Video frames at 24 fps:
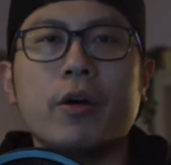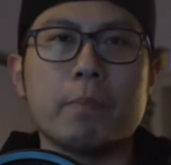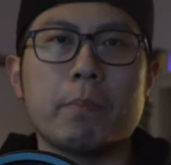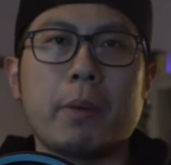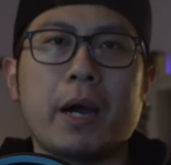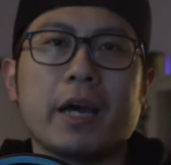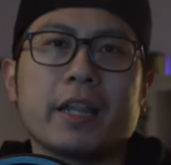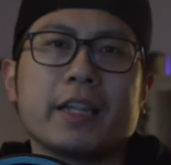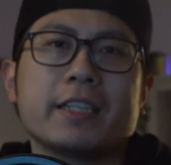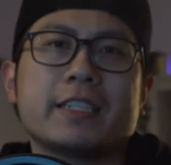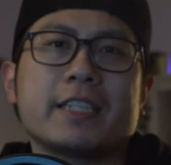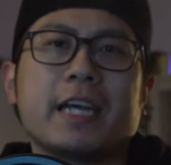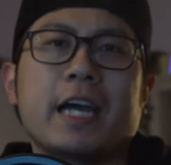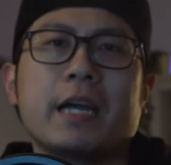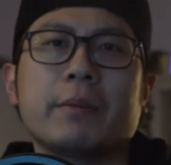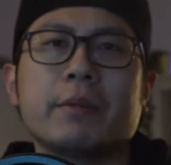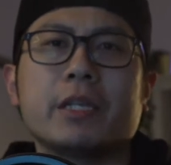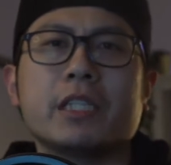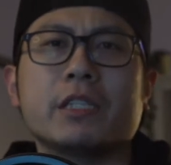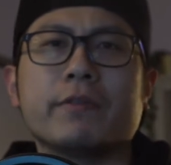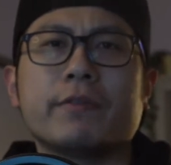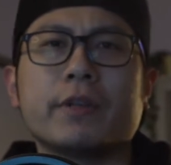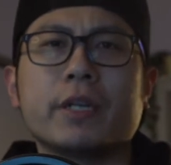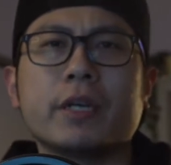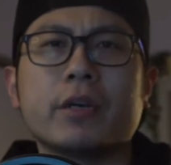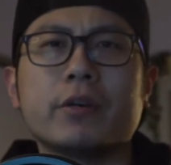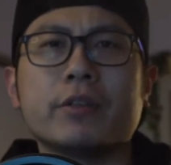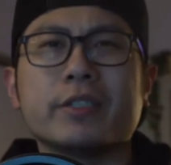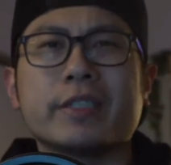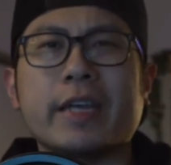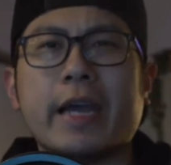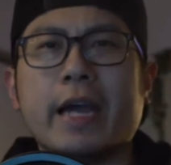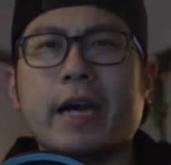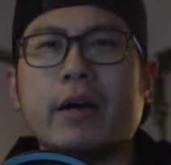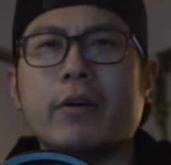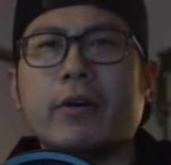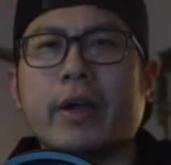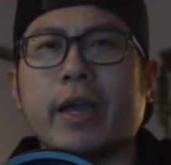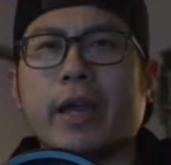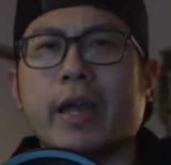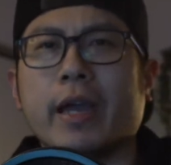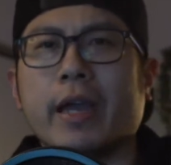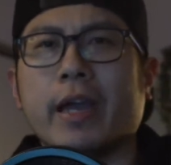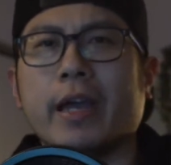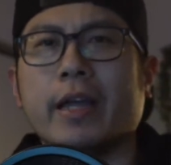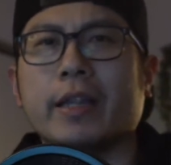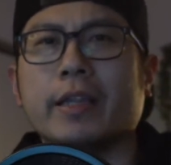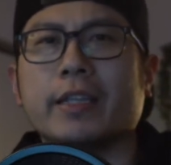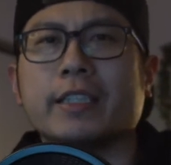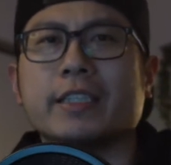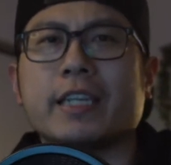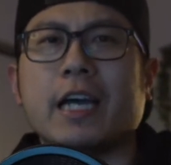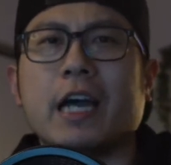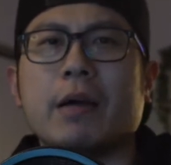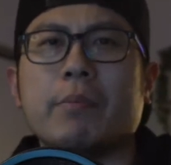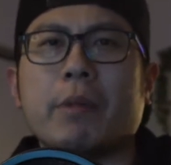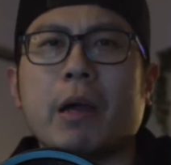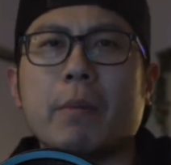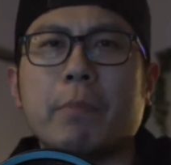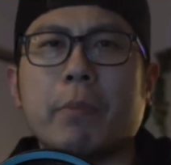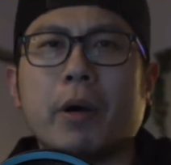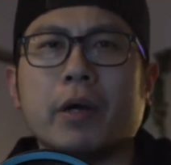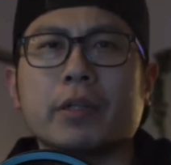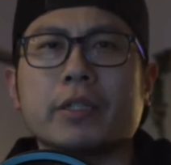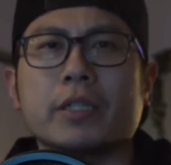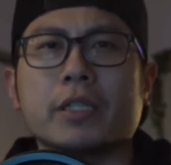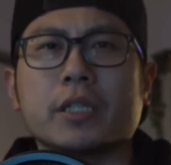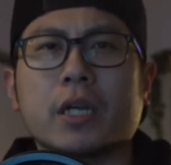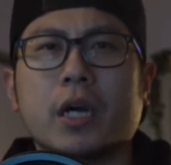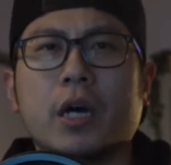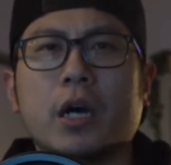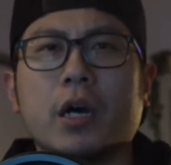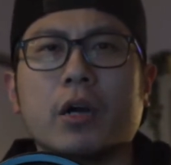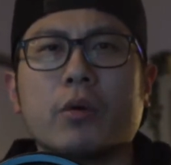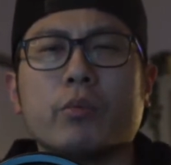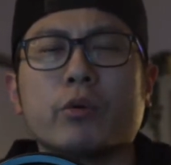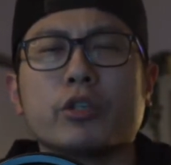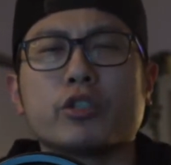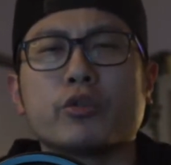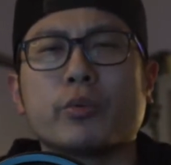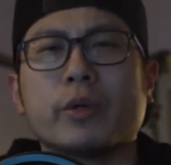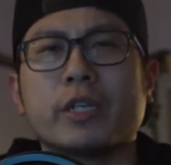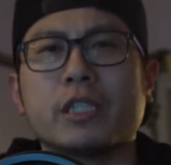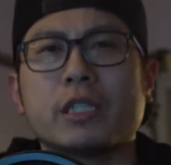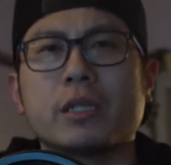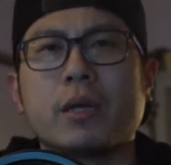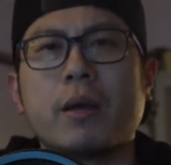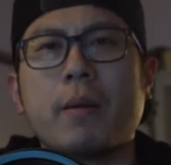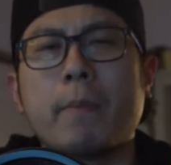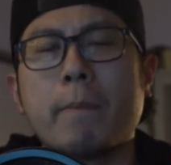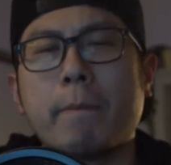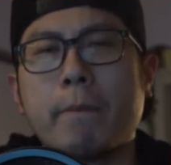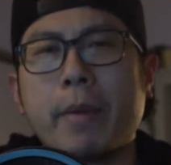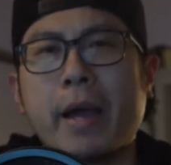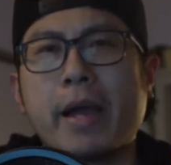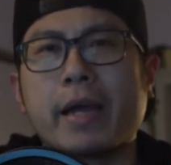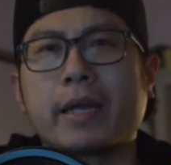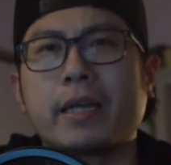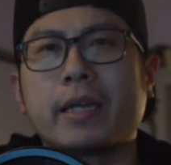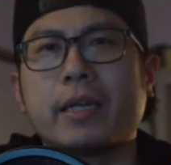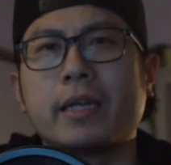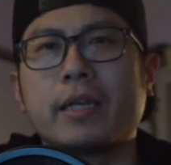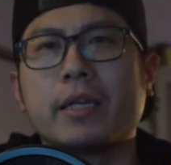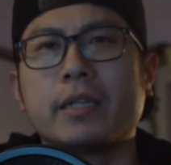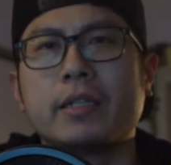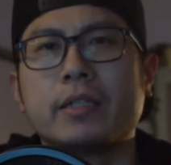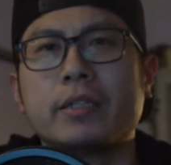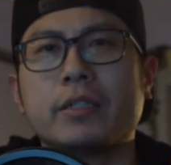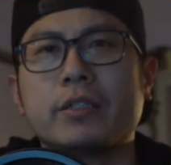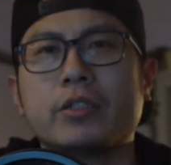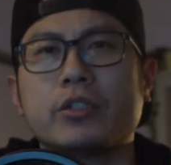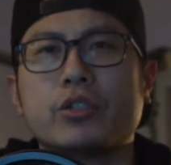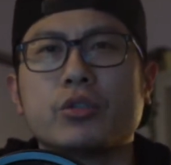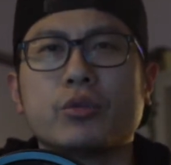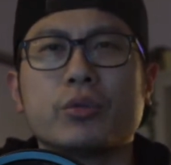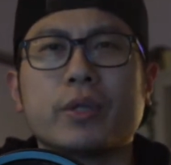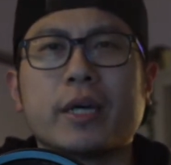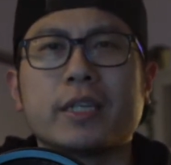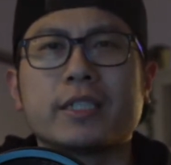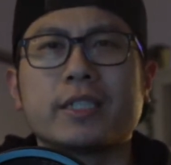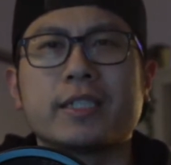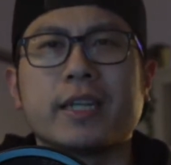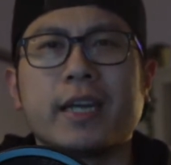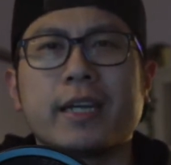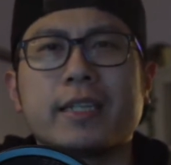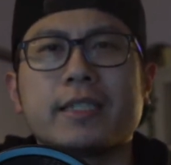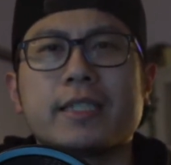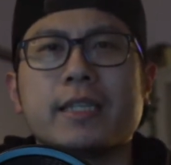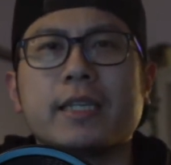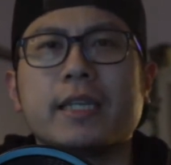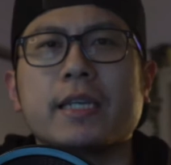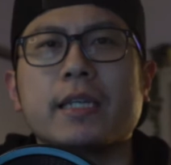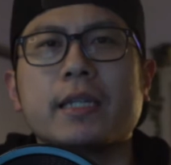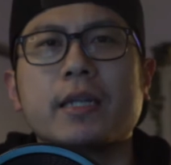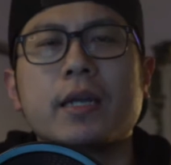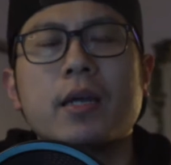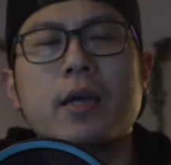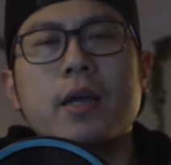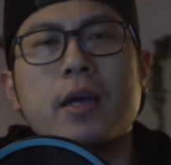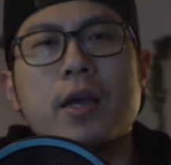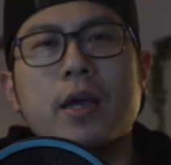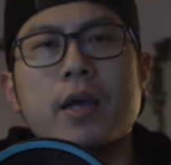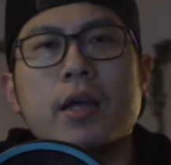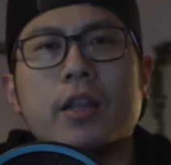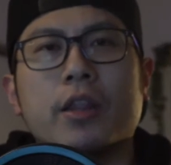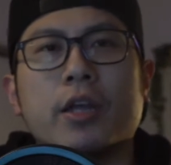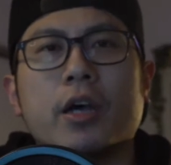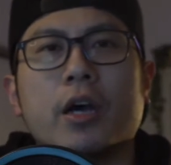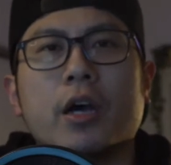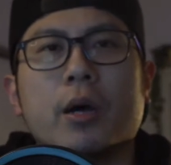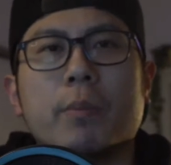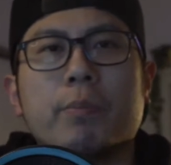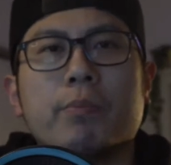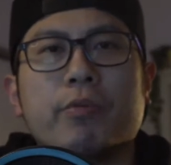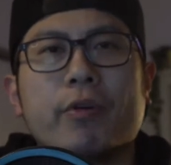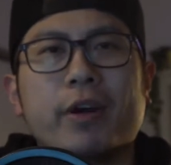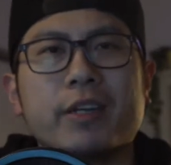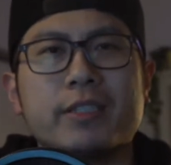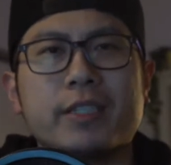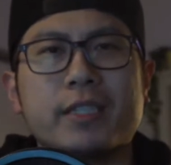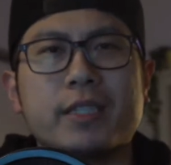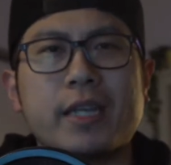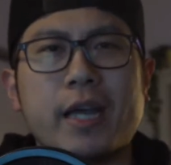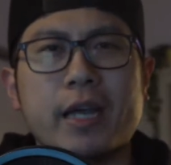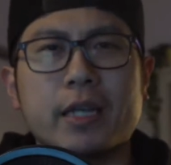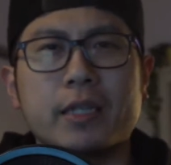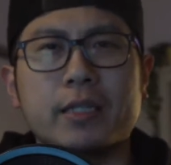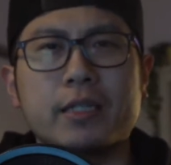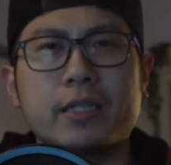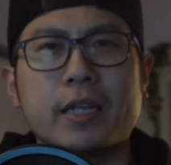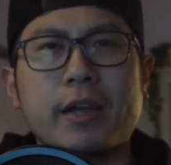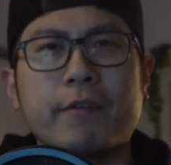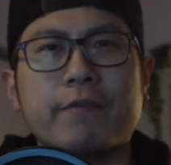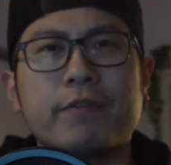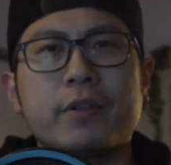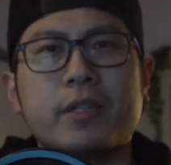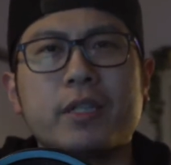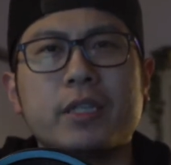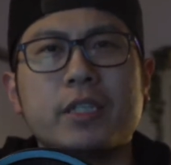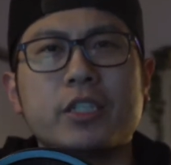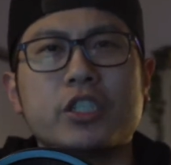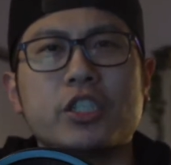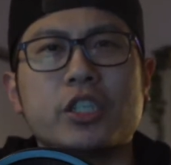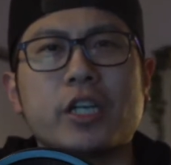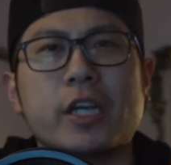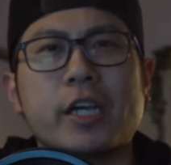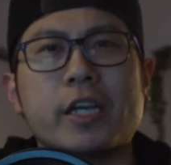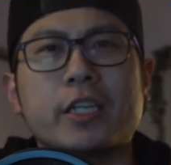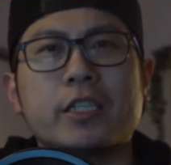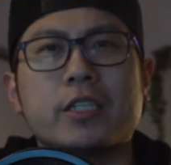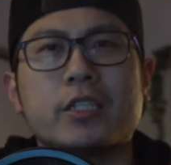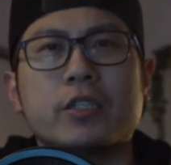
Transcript: by the time this video is out and the time I bought this car, which was back in 2018, the prices have definitely changed.